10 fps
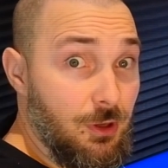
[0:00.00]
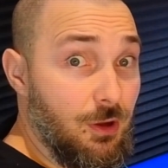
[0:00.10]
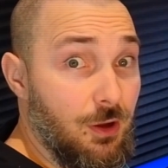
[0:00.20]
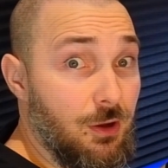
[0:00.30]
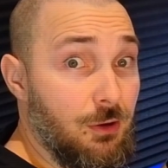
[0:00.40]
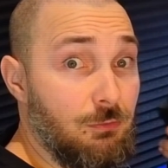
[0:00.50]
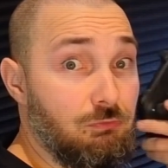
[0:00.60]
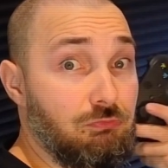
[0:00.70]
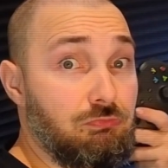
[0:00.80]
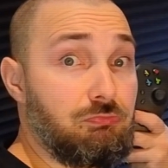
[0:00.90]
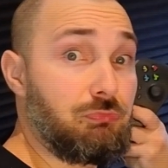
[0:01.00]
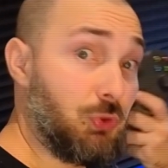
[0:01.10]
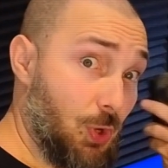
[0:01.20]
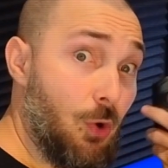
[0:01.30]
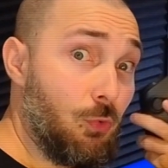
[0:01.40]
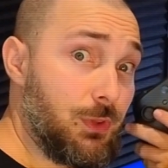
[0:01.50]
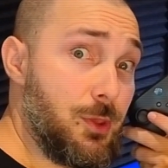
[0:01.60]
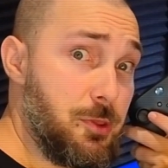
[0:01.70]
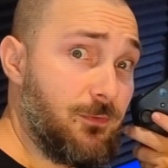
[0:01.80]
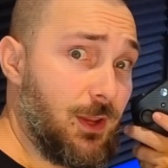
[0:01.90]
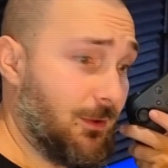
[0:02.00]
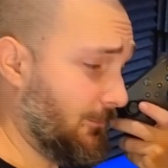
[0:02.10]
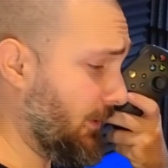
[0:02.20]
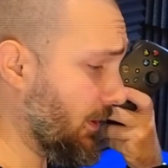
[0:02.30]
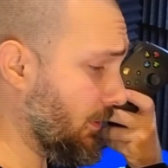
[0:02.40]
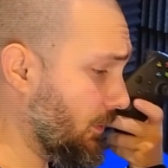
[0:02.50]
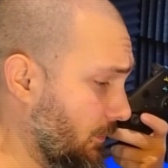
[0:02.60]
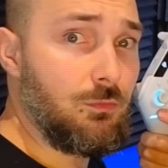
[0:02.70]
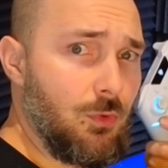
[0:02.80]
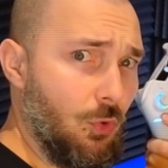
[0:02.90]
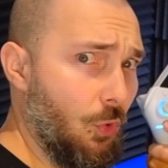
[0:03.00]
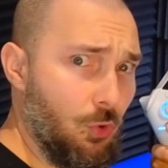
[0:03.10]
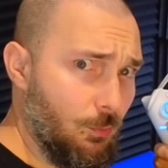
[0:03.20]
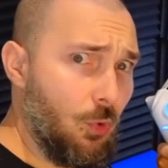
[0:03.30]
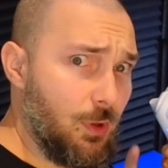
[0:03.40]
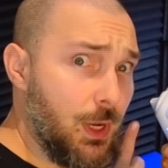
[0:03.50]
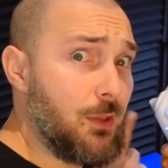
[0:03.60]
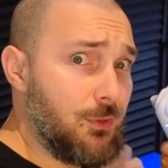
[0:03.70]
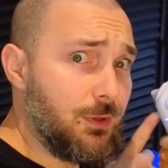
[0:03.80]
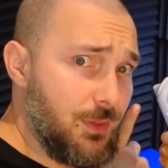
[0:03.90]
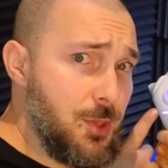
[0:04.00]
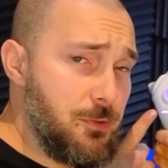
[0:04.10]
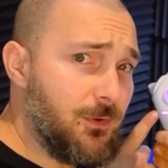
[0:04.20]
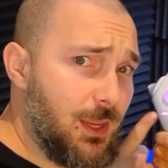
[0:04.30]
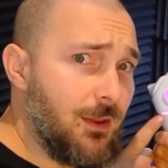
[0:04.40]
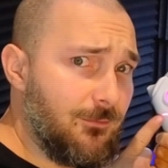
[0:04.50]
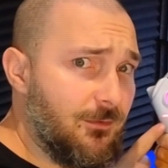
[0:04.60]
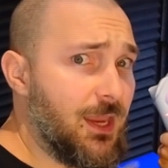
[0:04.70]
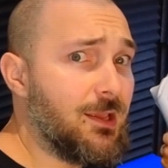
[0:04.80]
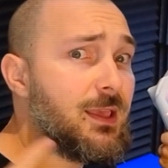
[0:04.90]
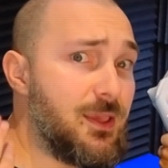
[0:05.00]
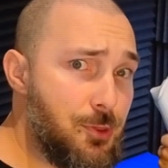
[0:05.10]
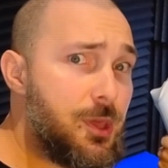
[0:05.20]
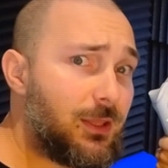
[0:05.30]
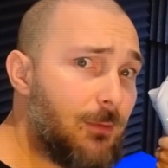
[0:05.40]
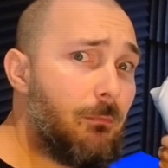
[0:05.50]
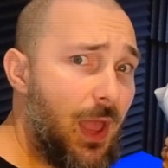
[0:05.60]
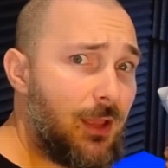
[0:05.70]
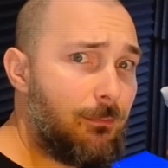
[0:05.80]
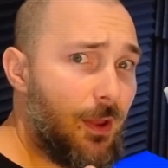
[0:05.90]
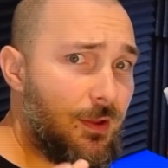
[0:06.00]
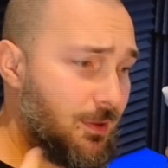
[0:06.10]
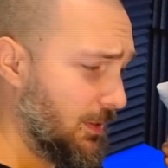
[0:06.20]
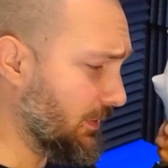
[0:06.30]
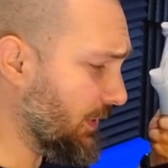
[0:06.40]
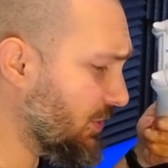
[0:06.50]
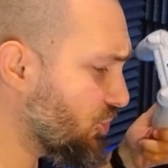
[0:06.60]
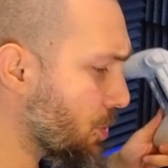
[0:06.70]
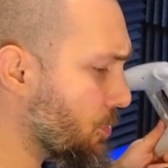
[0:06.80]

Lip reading: throw this freaking thing, or more rather this freaking thing inside a backpack. They just